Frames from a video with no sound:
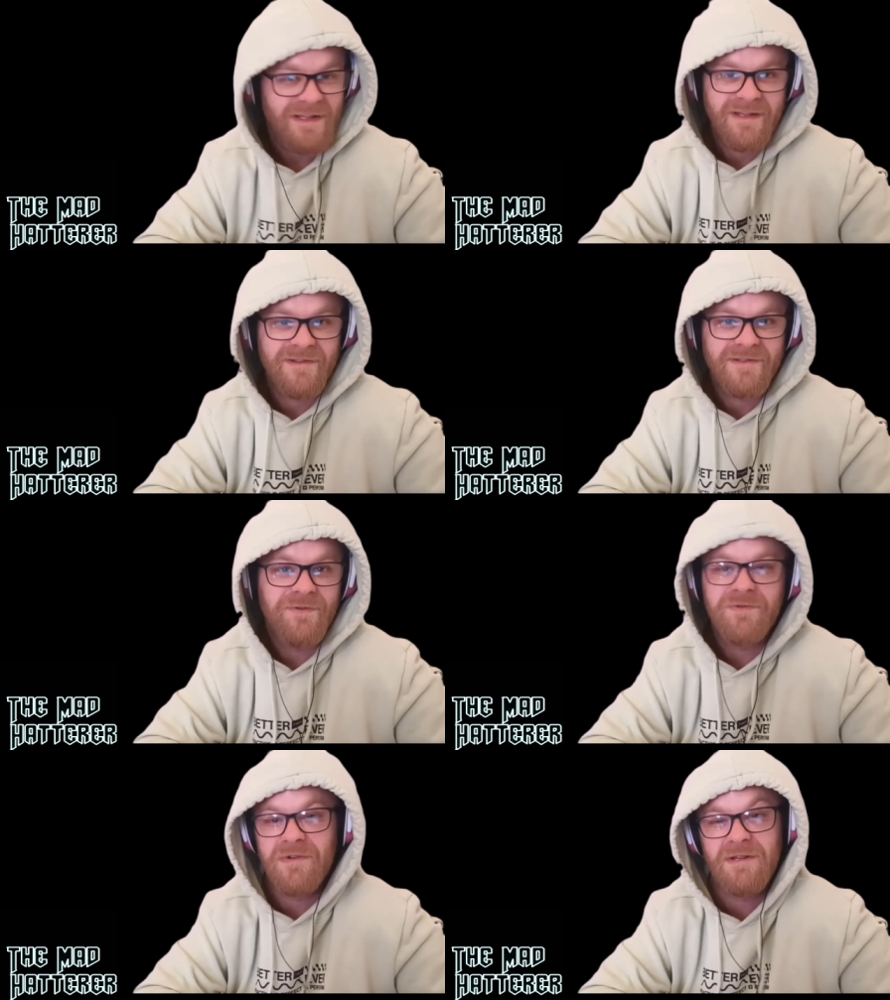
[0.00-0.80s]
There's
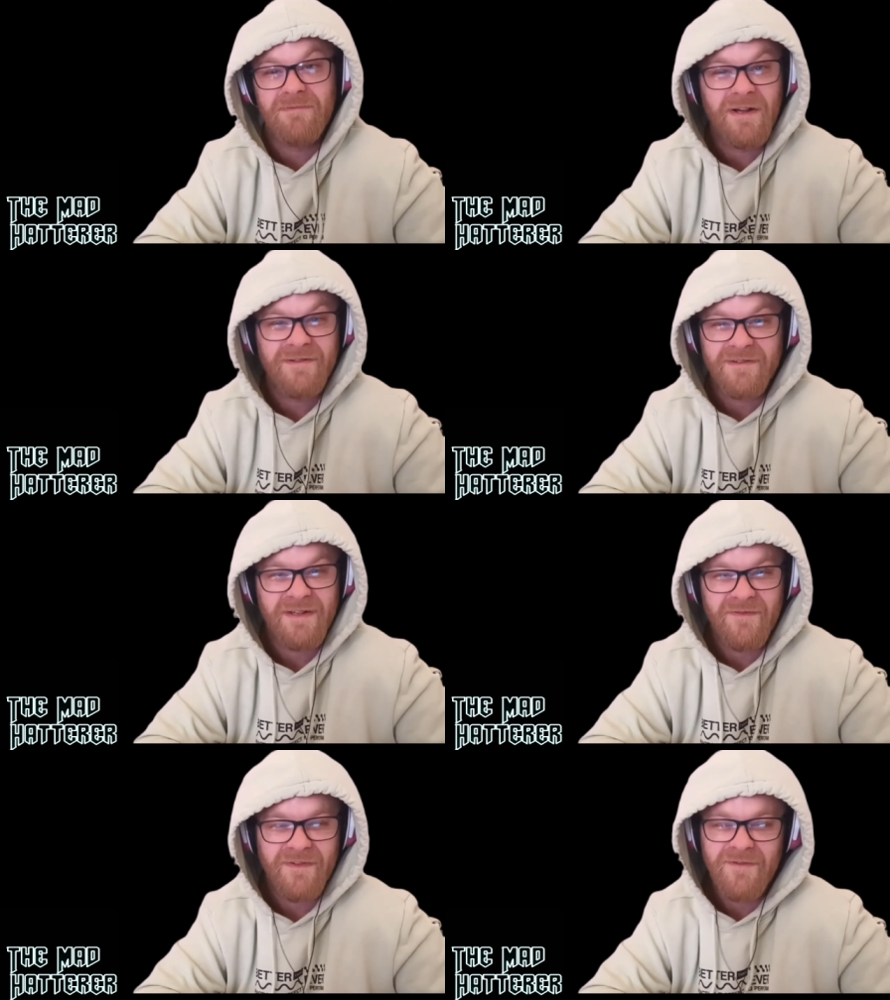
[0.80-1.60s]
no green blood or
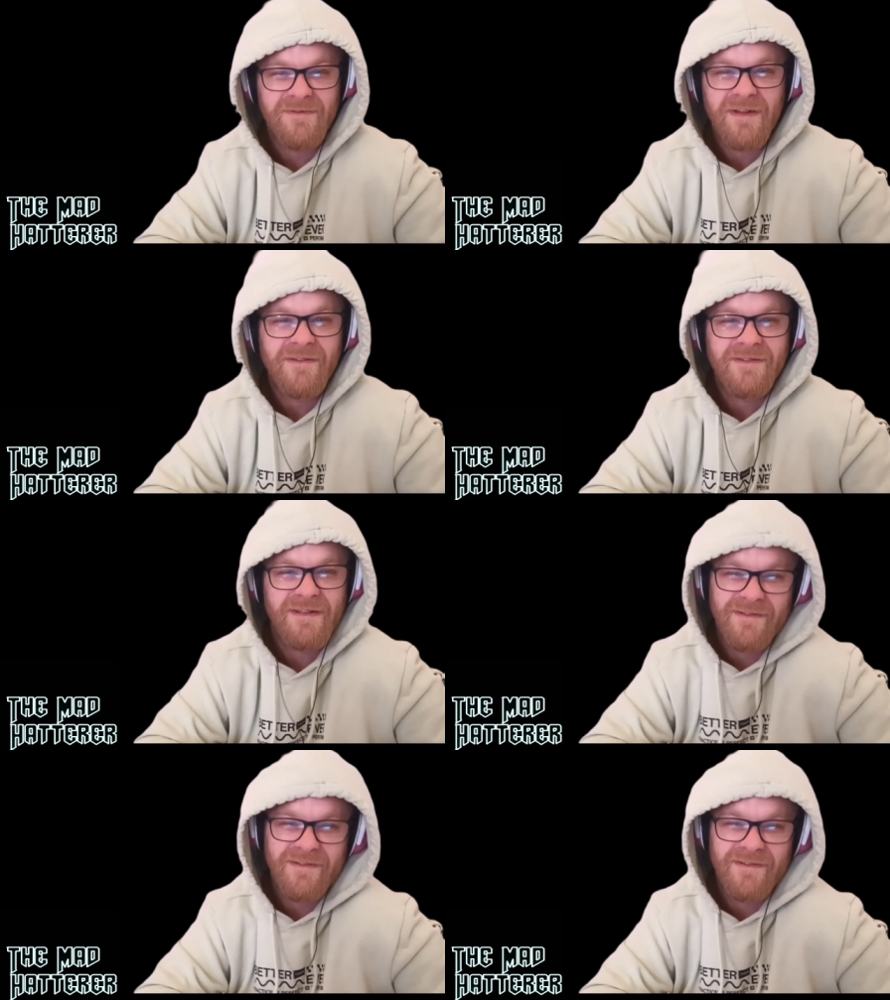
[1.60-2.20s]
stuff. No, we're not.